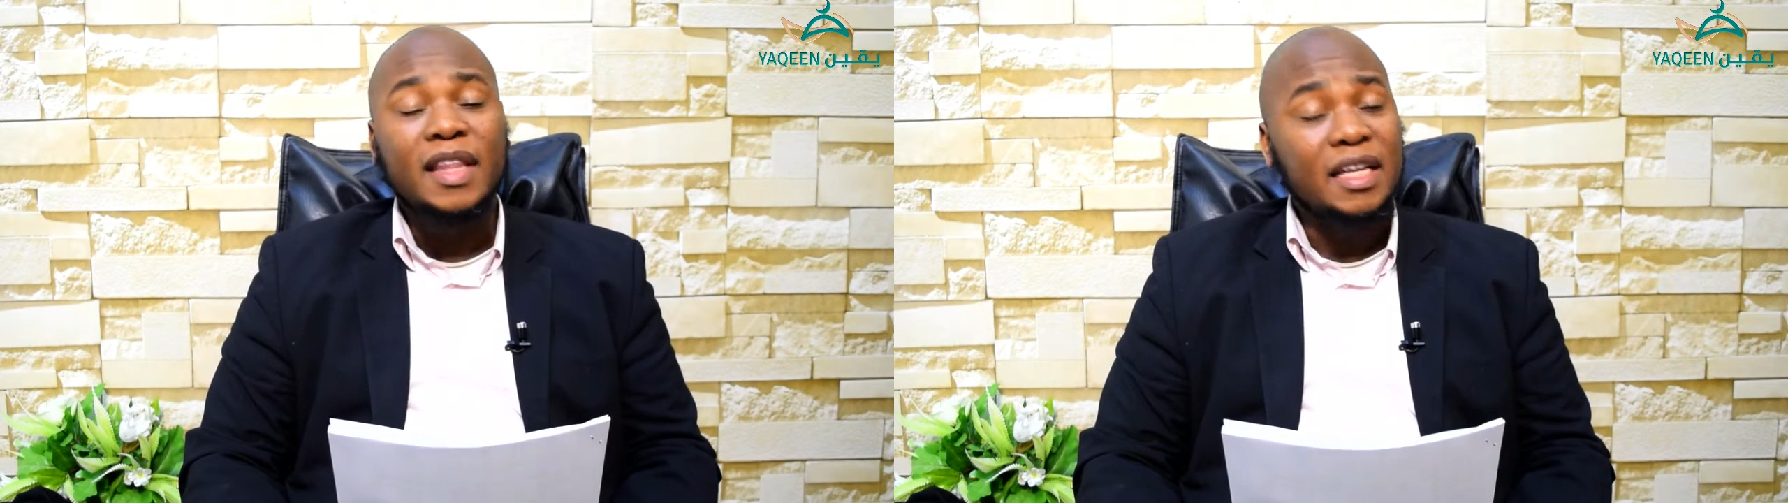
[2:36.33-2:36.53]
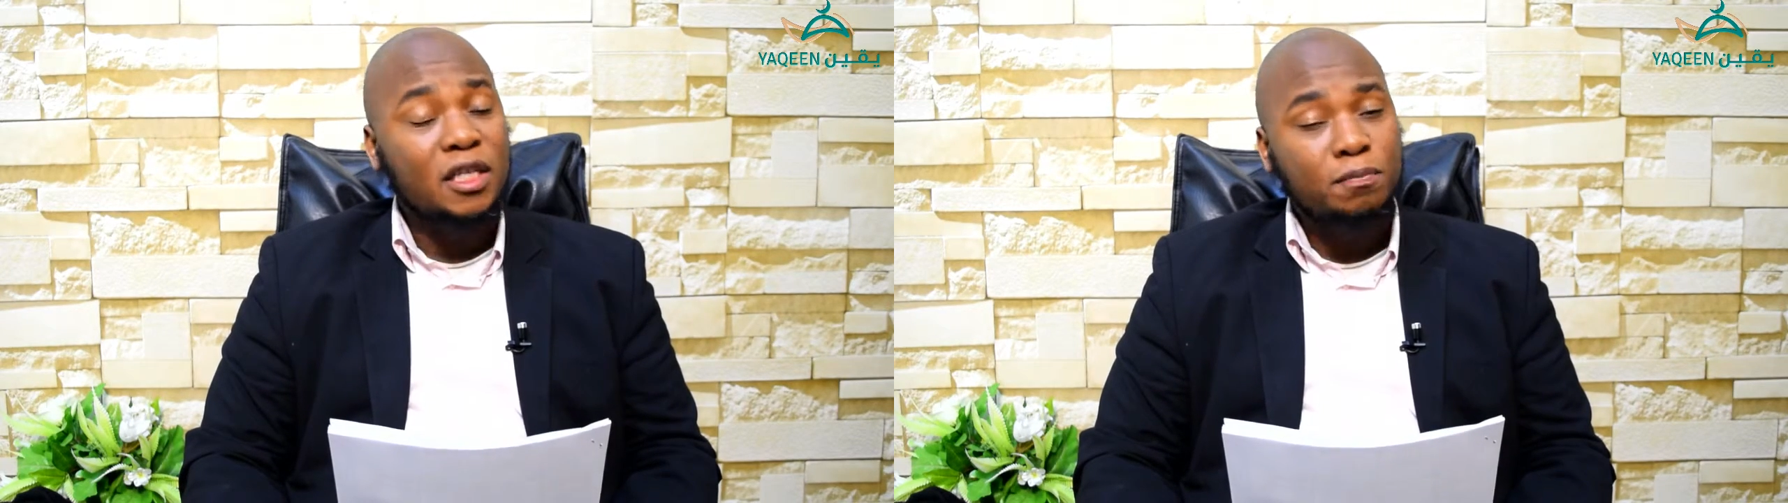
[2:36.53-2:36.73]

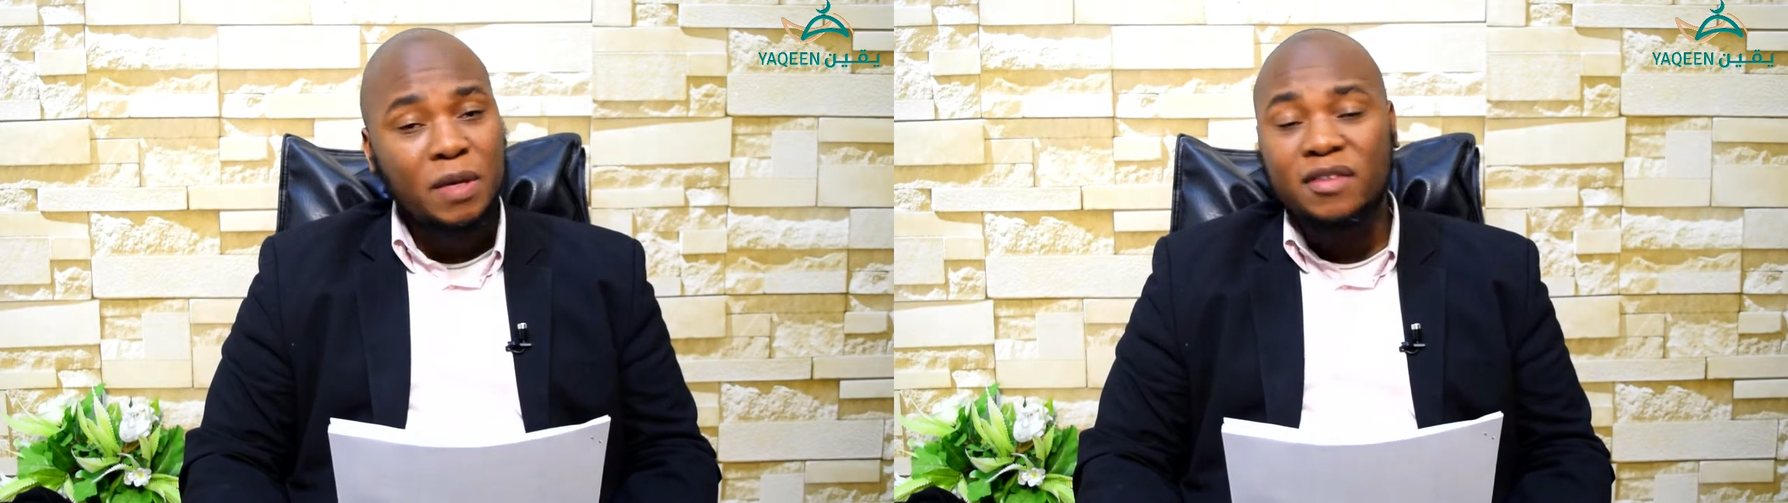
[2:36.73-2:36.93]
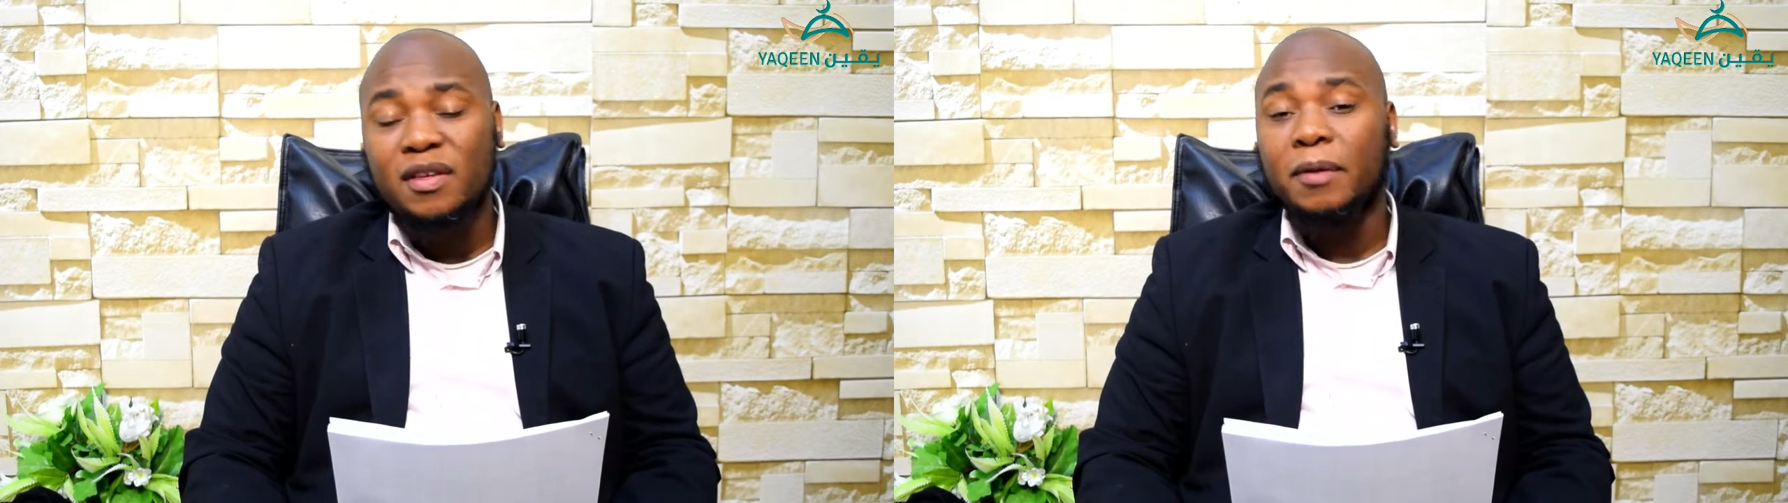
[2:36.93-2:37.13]
that
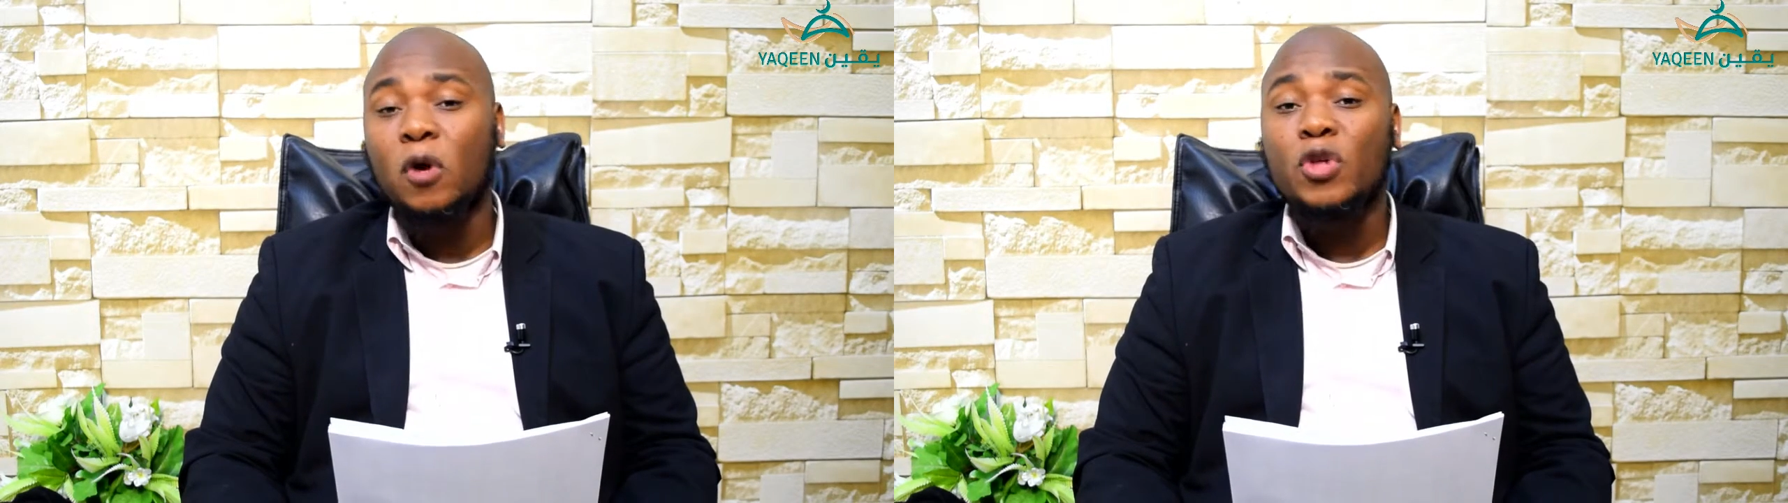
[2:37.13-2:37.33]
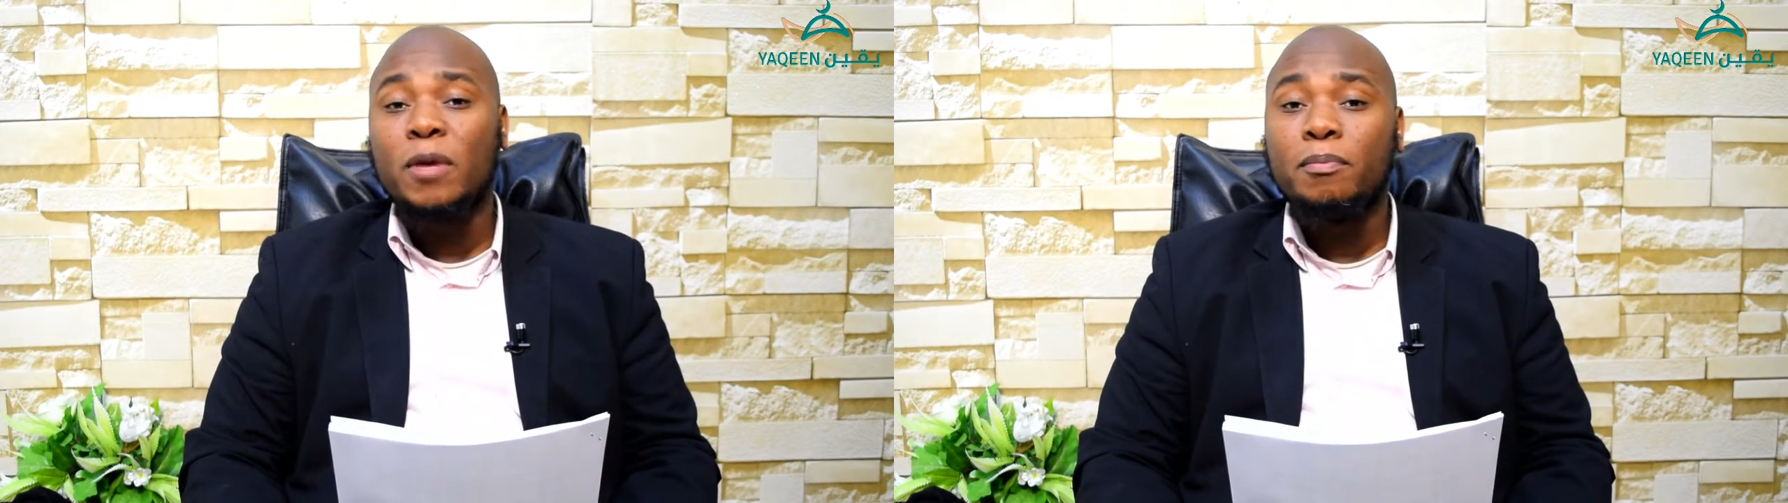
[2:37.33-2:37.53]
speaks about the